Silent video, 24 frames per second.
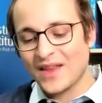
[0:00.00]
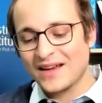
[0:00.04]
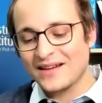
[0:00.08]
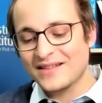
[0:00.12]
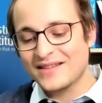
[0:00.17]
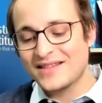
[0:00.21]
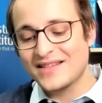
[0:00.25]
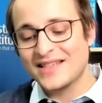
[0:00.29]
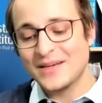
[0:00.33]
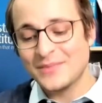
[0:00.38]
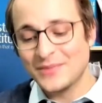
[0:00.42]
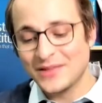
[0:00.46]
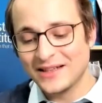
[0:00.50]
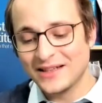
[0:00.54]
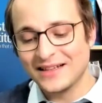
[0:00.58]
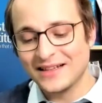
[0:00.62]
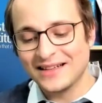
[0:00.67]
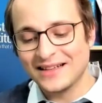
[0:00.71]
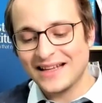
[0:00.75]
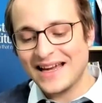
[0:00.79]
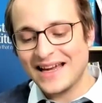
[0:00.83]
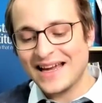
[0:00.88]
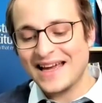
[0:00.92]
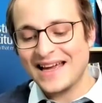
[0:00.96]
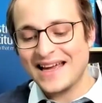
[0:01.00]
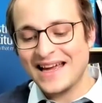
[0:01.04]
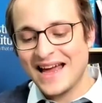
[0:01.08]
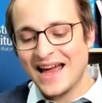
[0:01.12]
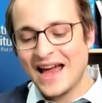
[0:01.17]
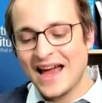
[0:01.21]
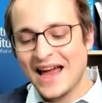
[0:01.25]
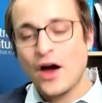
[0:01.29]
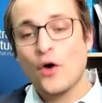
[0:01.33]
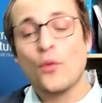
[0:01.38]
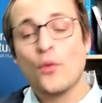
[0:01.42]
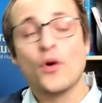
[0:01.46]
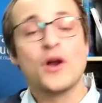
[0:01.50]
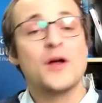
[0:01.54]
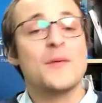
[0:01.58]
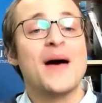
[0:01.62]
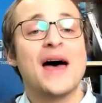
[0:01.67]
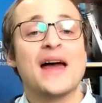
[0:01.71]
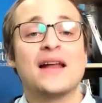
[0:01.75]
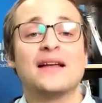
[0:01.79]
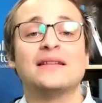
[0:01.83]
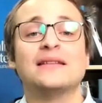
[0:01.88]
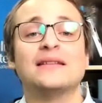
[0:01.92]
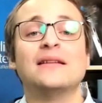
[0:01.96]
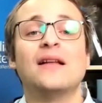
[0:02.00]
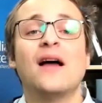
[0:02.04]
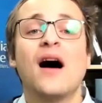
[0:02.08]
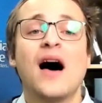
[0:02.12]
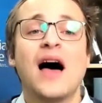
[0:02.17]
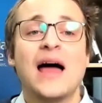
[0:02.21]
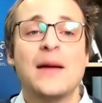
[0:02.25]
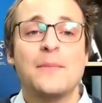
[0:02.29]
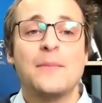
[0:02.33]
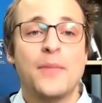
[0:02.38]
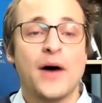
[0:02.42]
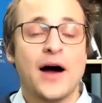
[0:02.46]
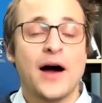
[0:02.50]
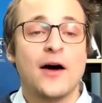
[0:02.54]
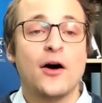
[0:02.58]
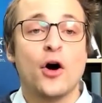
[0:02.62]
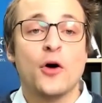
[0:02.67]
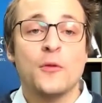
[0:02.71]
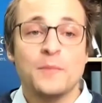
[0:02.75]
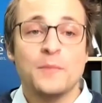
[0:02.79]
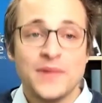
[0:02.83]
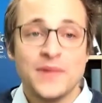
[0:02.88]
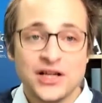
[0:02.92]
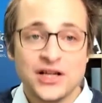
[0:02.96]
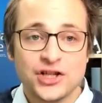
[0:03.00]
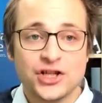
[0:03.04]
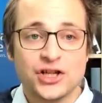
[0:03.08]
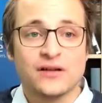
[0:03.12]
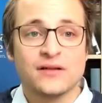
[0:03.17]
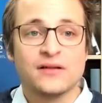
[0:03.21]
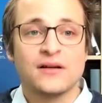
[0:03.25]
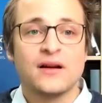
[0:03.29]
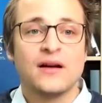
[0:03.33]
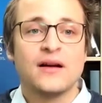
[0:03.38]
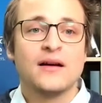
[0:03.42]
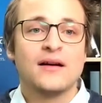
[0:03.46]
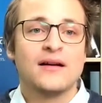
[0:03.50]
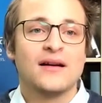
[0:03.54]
Similarly, what about a lie by omission?